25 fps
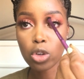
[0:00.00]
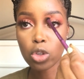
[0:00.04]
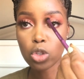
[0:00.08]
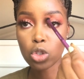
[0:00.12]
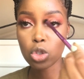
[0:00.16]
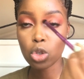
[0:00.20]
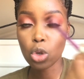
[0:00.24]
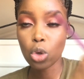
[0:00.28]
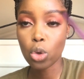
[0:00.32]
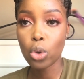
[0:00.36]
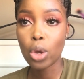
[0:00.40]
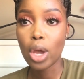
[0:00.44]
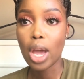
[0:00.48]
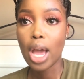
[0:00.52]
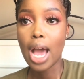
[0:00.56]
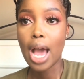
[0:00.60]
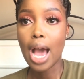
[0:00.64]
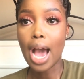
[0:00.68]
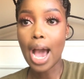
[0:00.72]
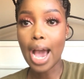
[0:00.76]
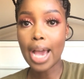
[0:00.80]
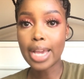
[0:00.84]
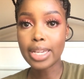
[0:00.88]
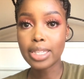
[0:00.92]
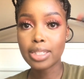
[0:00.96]
So
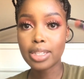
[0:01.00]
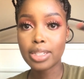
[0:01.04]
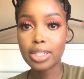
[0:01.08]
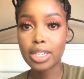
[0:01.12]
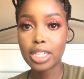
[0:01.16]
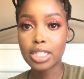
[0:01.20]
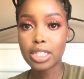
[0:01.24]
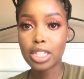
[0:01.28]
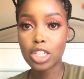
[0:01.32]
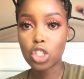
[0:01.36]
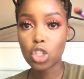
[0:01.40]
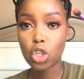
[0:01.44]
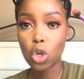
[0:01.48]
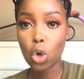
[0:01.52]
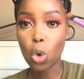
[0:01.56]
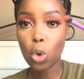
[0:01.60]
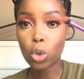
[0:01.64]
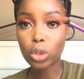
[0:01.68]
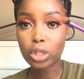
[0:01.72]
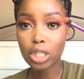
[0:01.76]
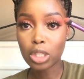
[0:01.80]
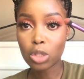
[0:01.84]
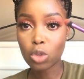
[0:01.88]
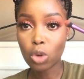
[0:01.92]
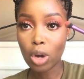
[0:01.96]
I suggest that you
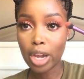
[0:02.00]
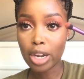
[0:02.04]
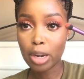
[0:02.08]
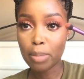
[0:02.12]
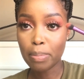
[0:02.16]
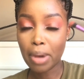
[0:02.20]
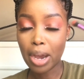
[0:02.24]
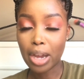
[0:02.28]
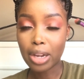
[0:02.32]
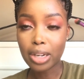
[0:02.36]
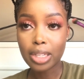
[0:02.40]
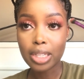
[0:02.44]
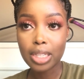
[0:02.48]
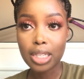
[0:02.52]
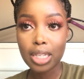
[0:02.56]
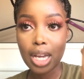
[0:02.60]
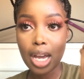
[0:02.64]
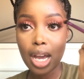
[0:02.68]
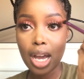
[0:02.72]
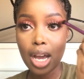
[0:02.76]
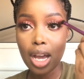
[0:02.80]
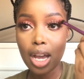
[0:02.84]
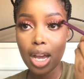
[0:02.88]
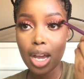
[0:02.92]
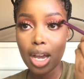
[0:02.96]
hold it right about
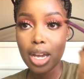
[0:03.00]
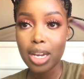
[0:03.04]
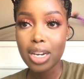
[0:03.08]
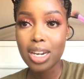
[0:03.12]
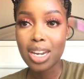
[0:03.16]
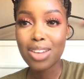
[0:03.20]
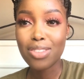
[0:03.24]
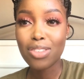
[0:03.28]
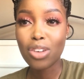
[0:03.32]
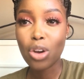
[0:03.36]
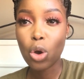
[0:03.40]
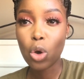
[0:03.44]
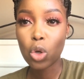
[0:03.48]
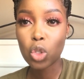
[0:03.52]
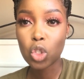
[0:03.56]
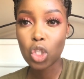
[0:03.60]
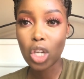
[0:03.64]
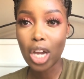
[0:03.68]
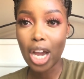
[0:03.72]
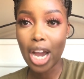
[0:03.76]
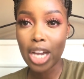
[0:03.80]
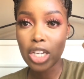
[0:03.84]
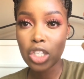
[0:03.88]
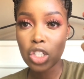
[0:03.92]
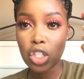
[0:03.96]
here. Never hold your
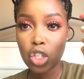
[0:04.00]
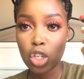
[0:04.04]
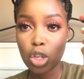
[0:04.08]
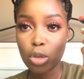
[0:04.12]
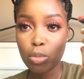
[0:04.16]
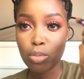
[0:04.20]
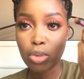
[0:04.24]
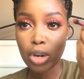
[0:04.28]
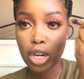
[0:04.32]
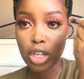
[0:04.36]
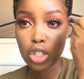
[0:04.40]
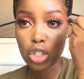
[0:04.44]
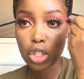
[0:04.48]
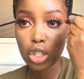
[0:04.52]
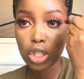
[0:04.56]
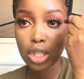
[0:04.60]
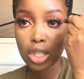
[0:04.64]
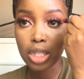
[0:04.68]
eyeshadow brush